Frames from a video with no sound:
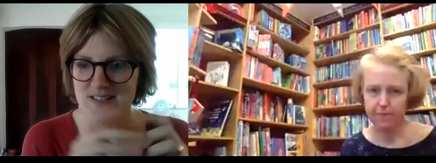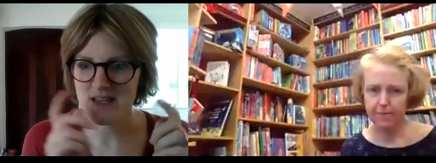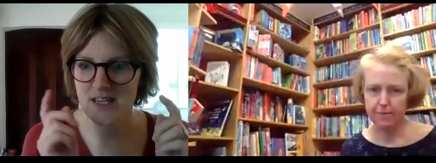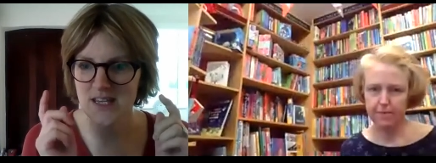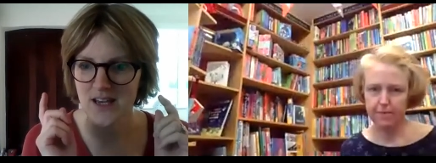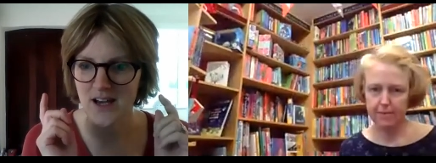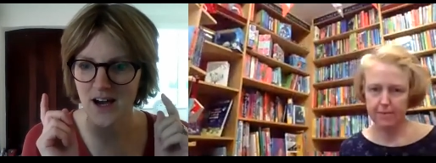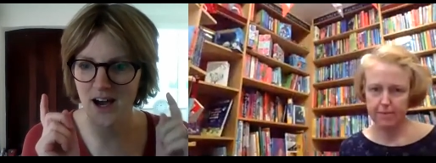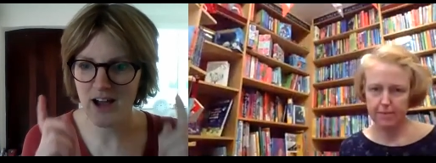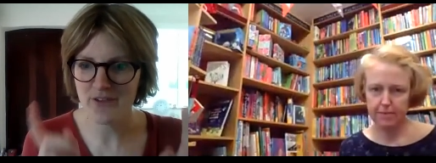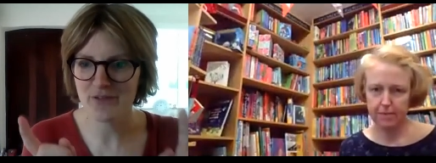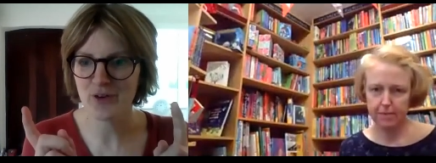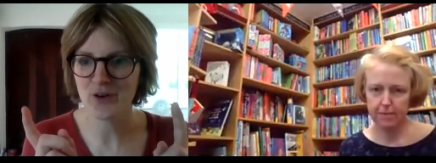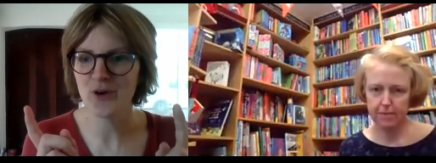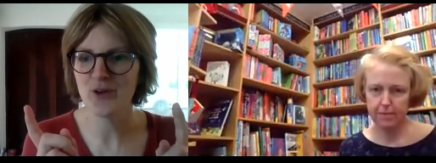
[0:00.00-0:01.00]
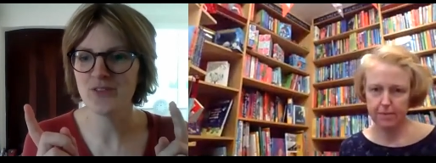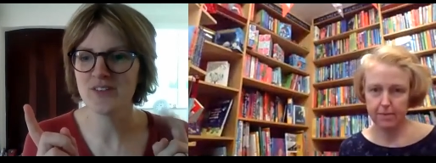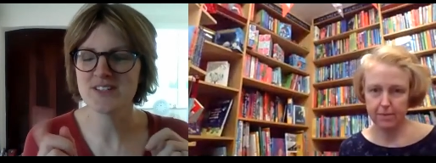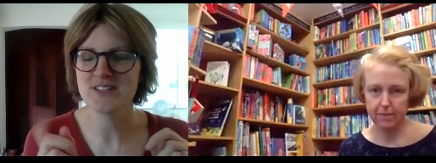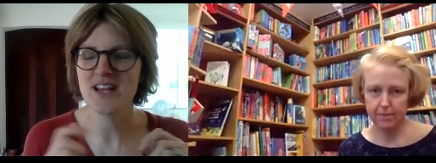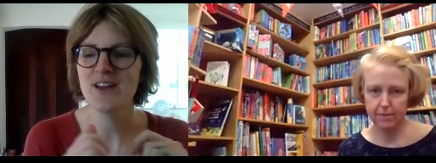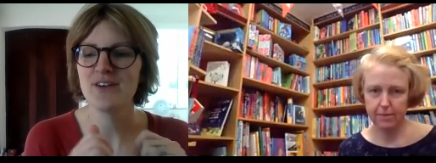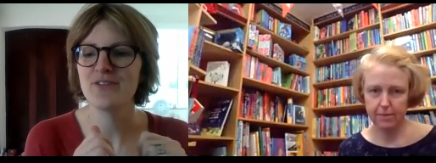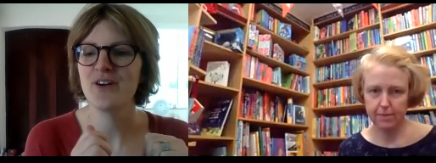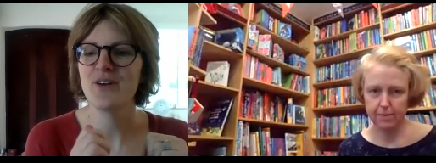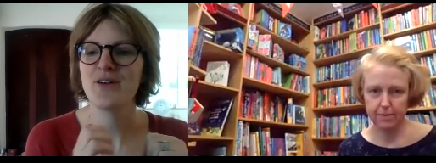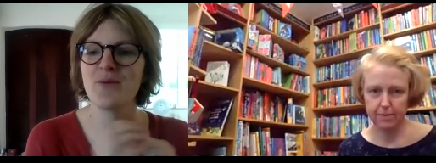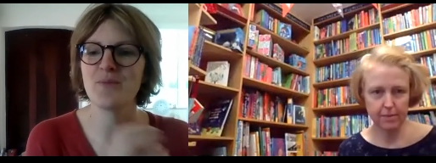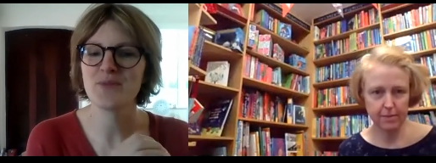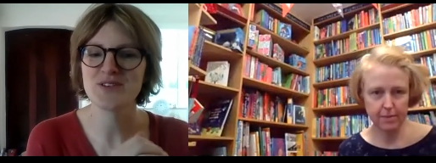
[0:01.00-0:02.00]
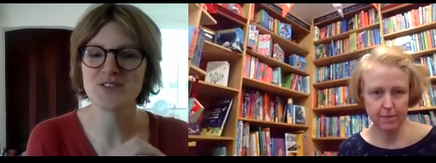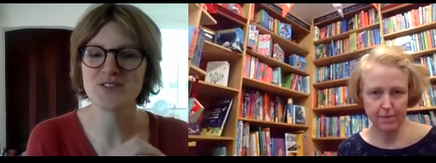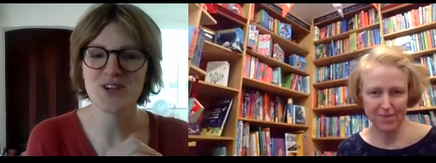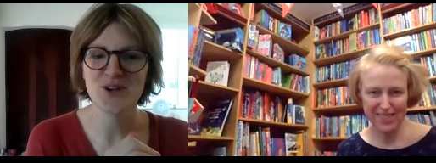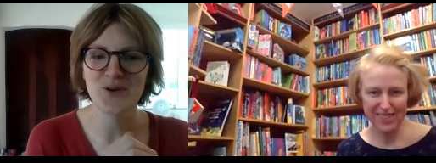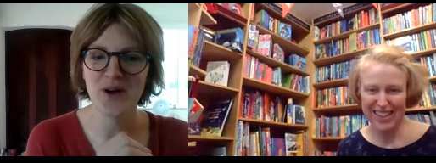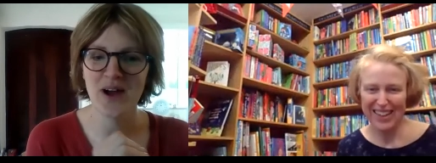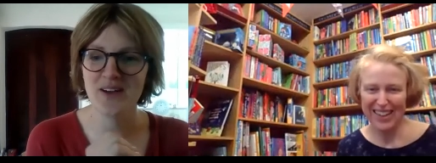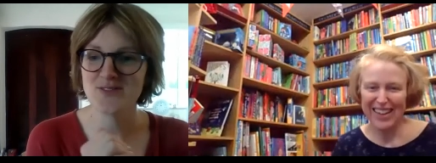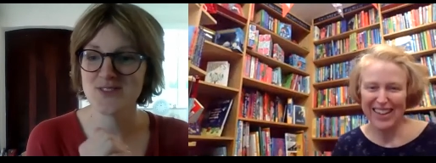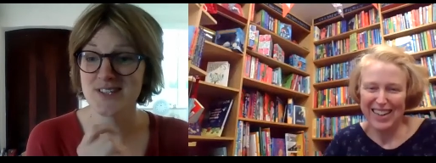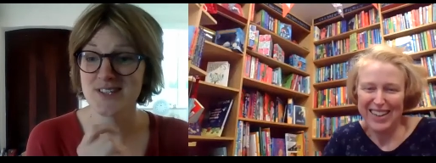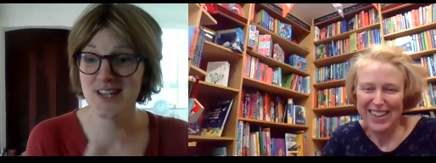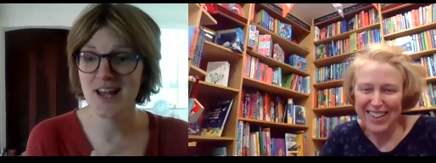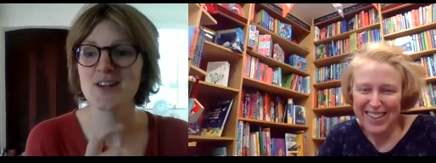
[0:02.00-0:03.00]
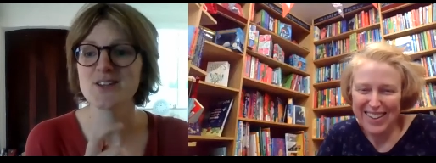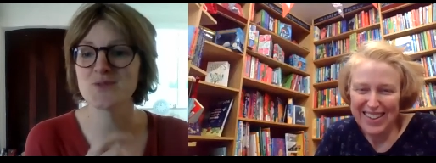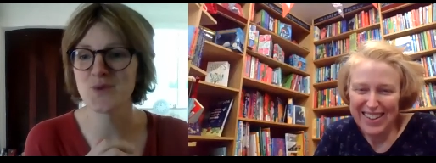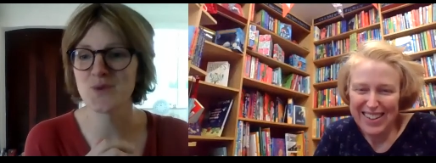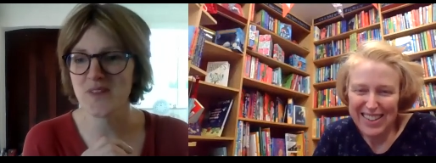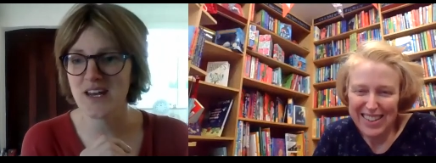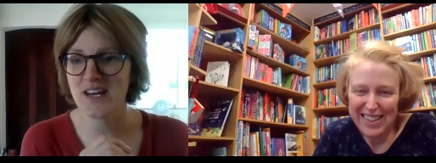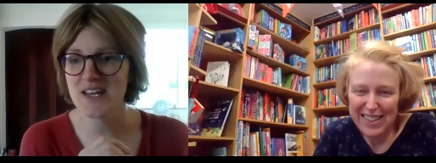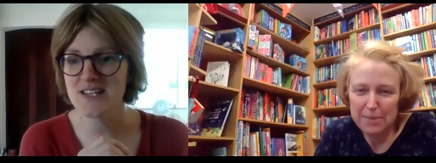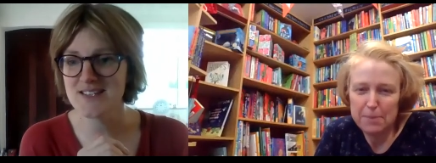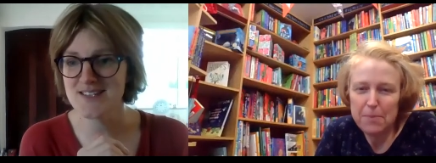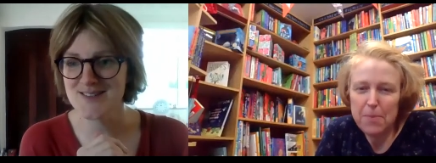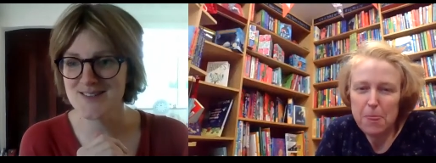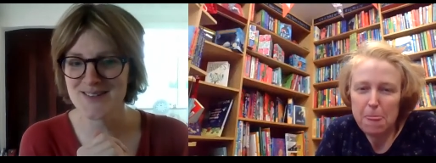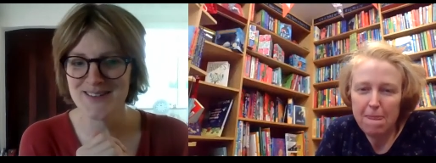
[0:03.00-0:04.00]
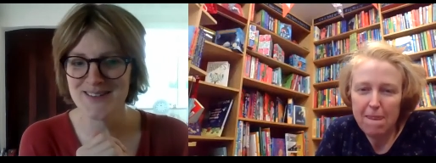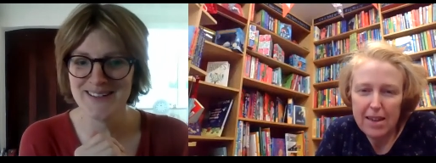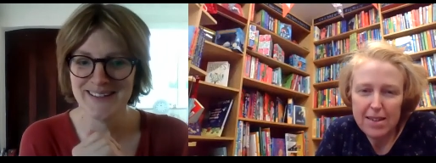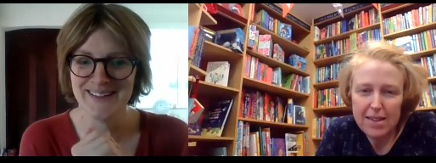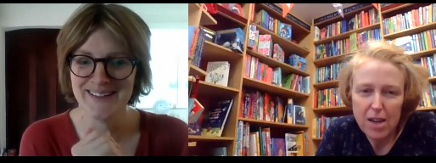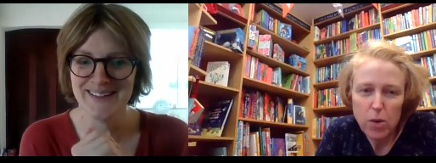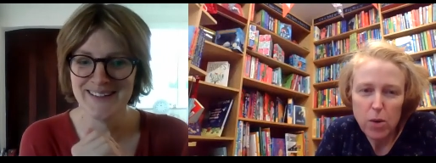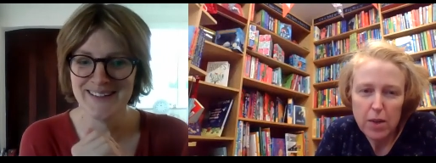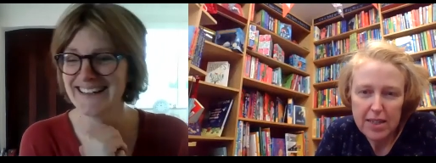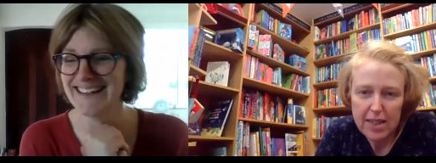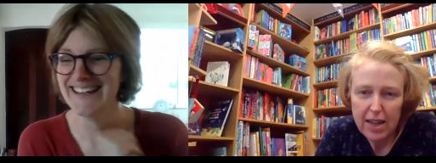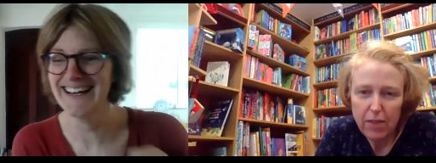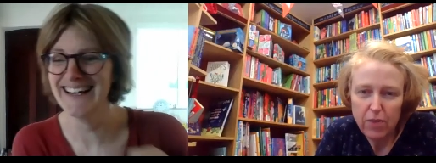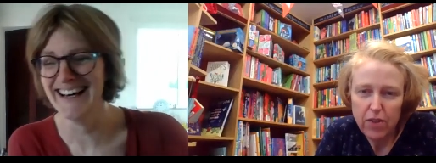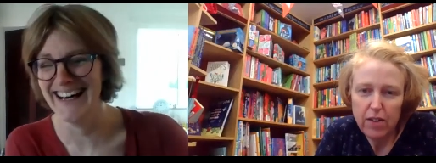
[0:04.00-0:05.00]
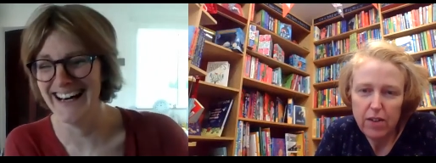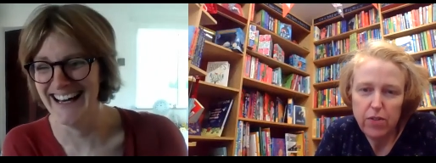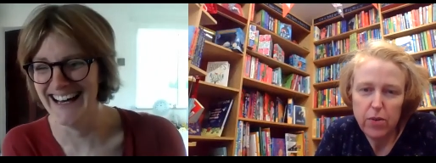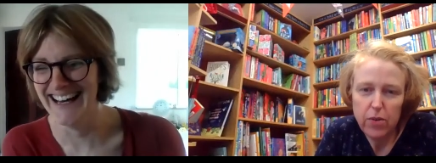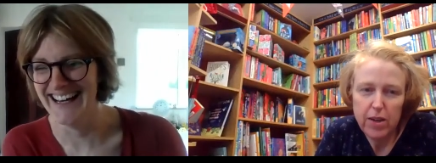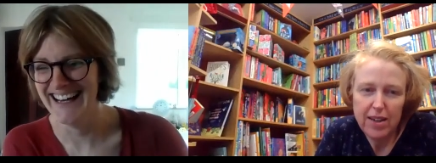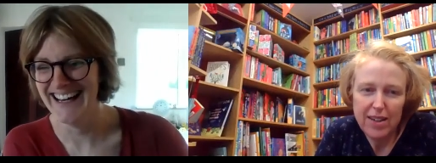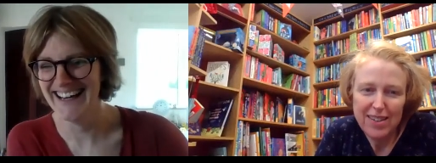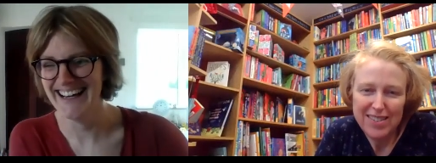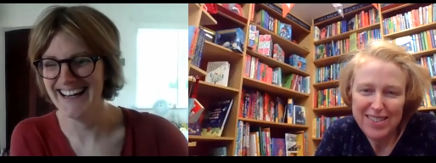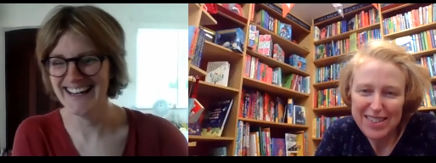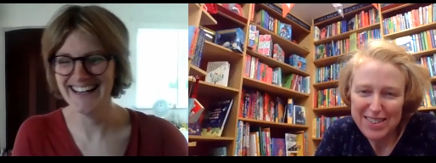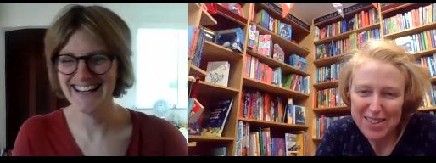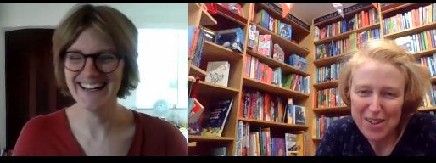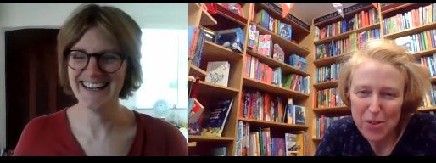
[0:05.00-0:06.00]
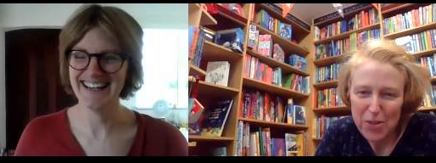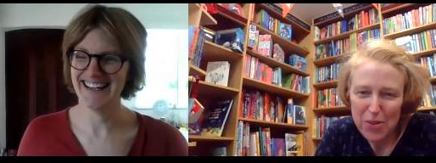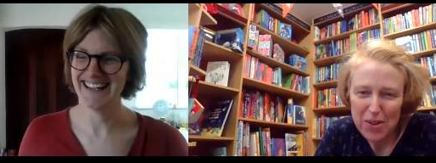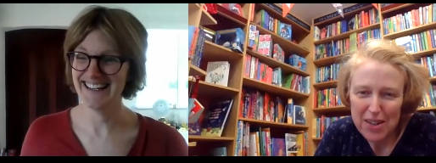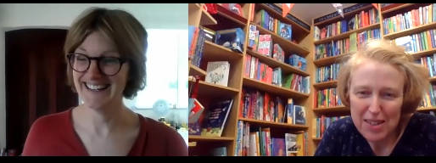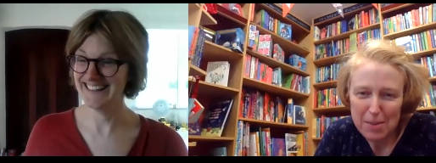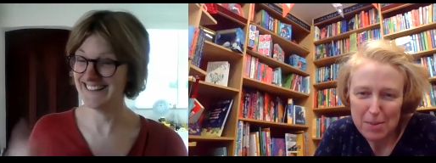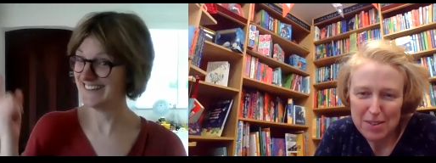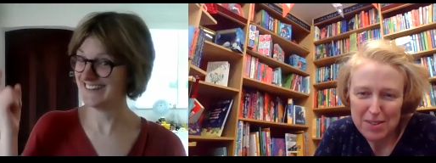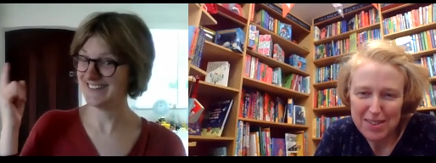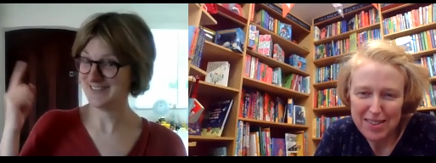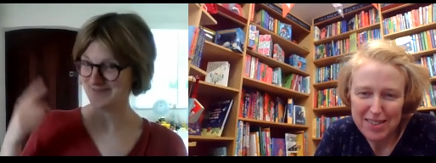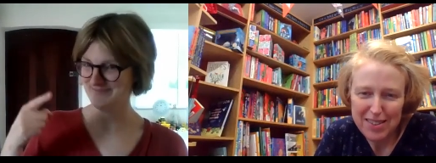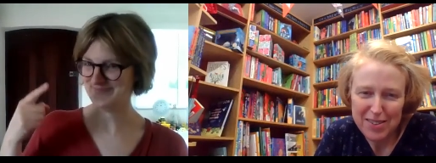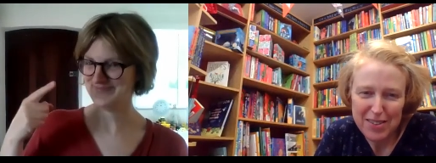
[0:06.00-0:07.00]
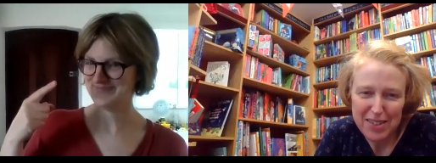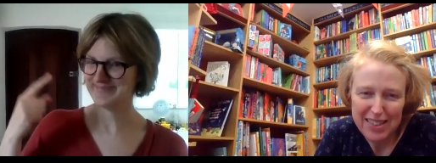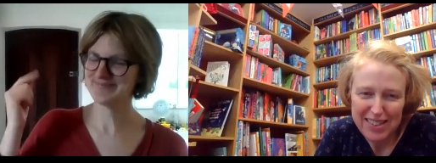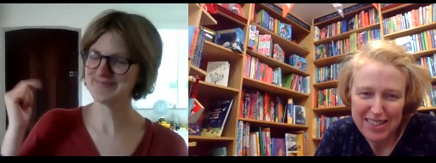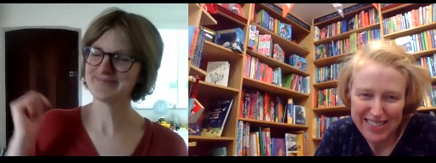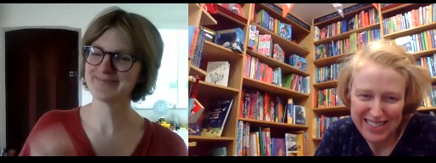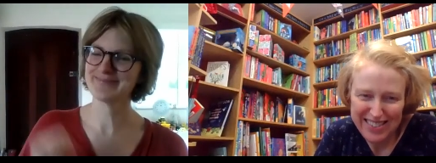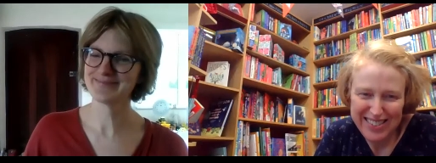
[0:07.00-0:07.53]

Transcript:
Speaker 1: And Tracy, I've forgotten the telephone number, so you'll have to tell us what that is.
Speaker 2: It's 01953 603